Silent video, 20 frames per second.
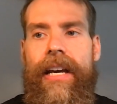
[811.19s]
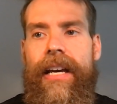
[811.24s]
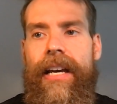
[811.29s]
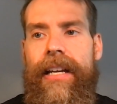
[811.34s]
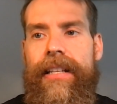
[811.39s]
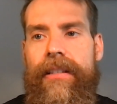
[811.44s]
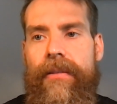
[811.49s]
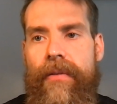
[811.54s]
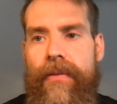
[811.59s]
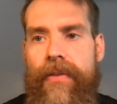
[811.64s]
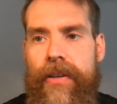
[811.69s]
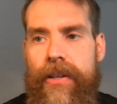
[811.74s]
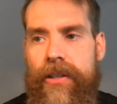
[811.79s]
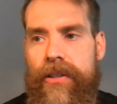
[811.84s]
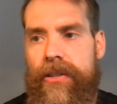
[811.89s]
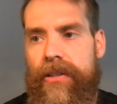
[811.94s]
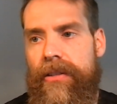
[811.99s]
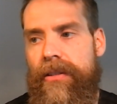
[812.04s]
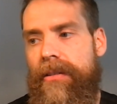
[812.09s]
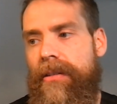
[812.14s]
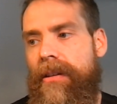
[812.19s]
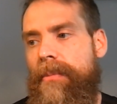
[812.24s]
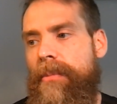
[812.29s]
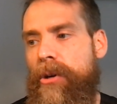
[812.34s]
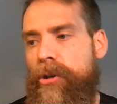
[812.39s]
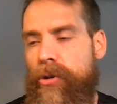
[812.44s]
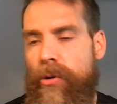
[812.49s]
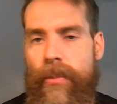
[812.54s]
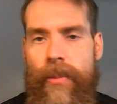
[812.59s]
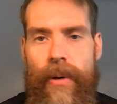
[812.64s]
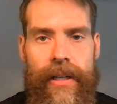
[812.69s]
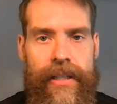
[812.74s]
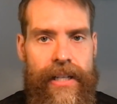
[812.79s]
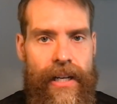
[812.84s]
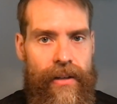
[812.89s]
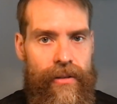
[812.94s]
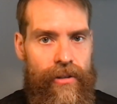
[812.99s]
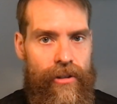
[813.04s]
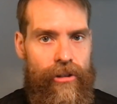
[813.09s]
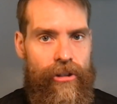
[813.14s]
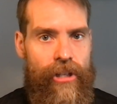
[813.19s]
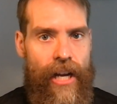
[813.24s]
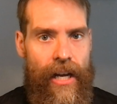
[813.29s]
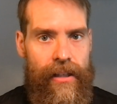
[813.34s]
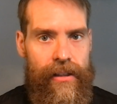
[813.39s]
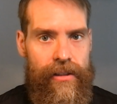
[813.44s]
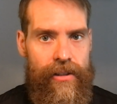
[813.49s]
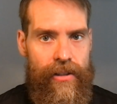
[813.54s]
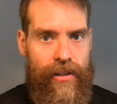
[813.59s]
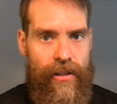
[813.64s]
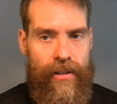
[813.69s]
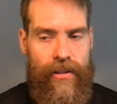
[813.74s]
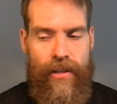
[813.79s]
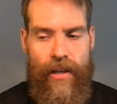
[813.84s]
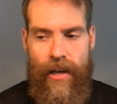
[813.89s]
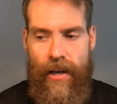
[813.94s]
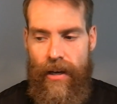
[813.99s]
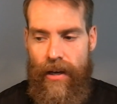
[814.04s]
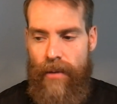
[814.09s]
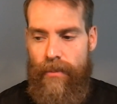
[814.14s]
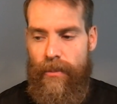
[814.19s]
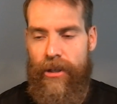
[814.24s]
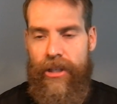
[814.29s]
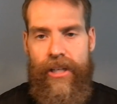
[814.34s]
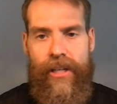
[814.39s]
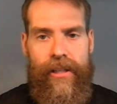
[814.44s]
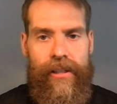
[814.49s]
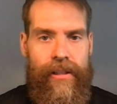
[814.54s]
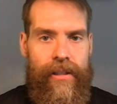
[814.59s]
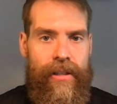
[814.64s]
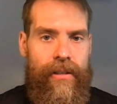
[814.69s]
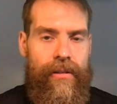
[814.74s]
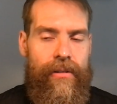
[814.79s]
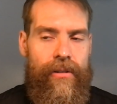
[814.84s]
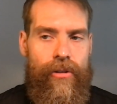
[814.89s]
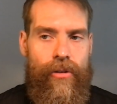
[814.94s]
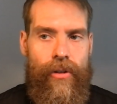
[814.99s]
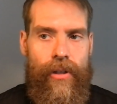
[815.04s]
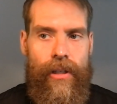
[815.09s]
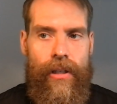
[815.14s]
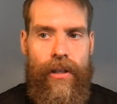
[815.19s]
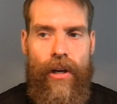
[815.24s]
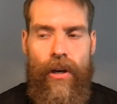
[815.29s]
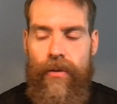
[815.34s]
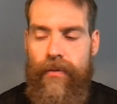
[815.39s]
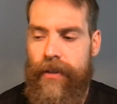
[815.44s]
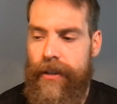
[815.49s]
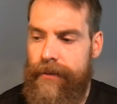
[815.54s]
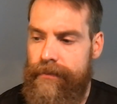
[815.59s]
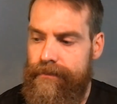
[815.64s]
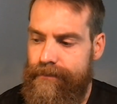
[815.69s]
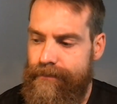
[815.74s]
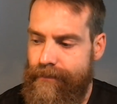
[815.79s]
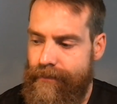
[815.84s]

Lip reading: and some of his emotional breakdowns and challenges, particularly during COVID,